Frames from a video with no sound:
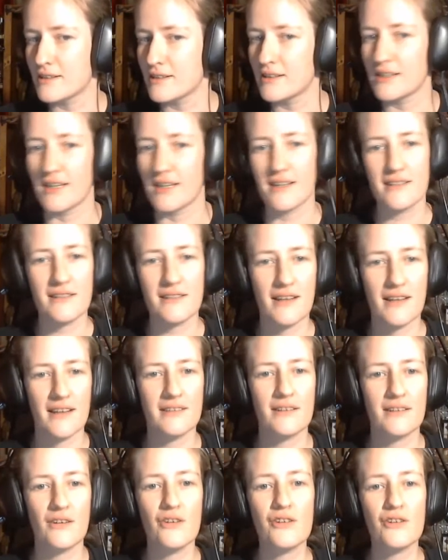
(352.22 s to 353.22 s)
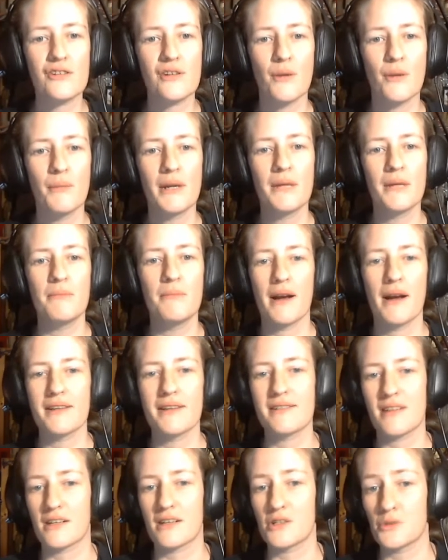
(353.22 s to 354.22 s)
is that there are so many
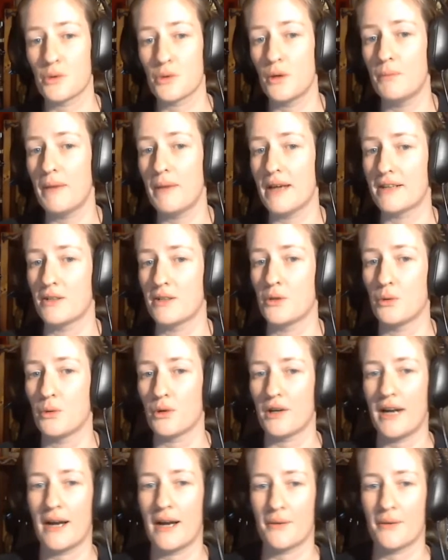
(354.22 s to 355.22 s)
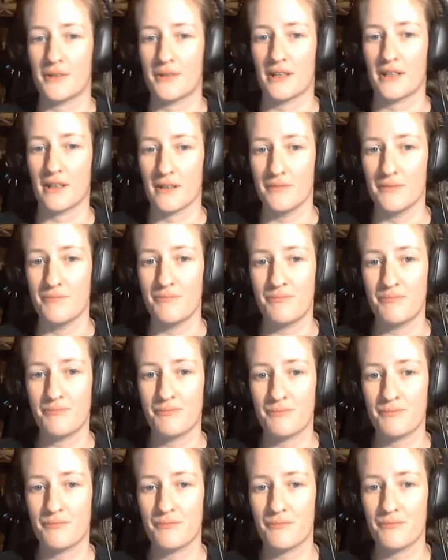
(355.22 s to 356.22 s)
bisexual men who are out there
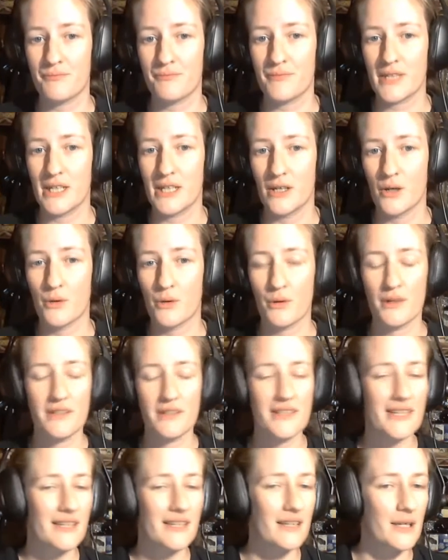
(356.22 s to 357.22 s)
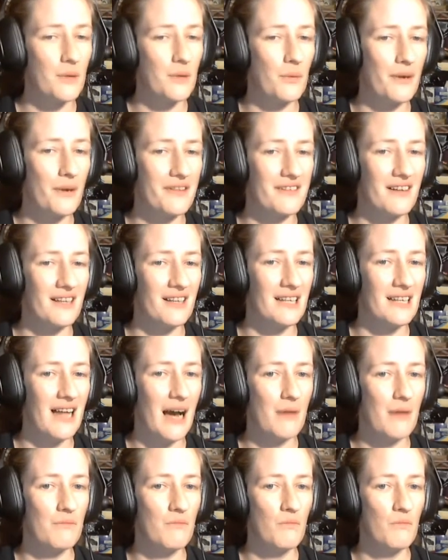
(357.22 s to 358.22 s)
who are dealing with a
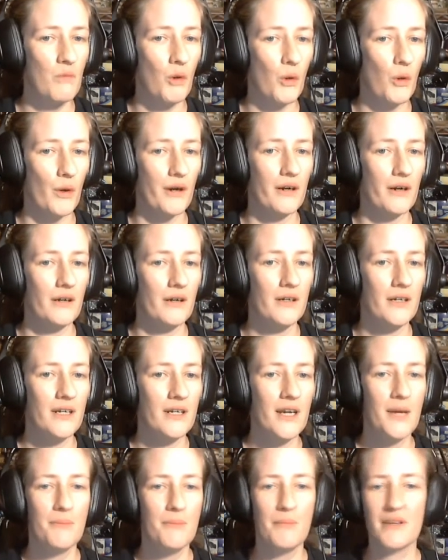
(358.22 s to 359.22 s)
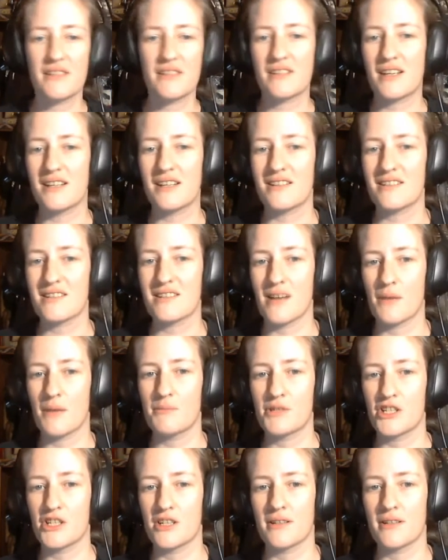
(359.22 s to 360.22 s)
lot more
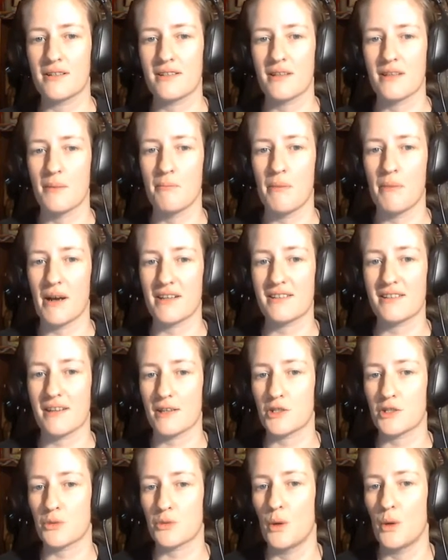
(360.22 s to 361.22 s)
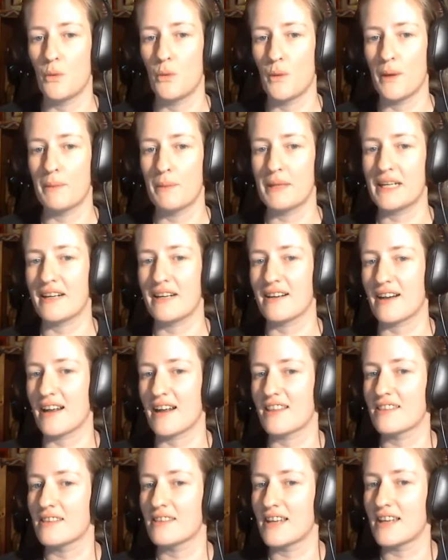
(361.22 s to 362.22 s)
misconceptions than bisexual women, and I
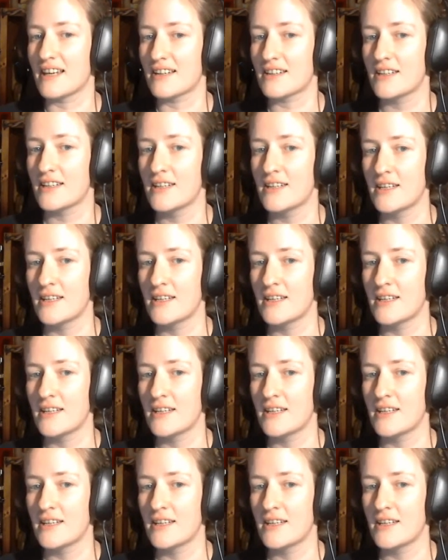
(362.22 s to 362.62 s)
think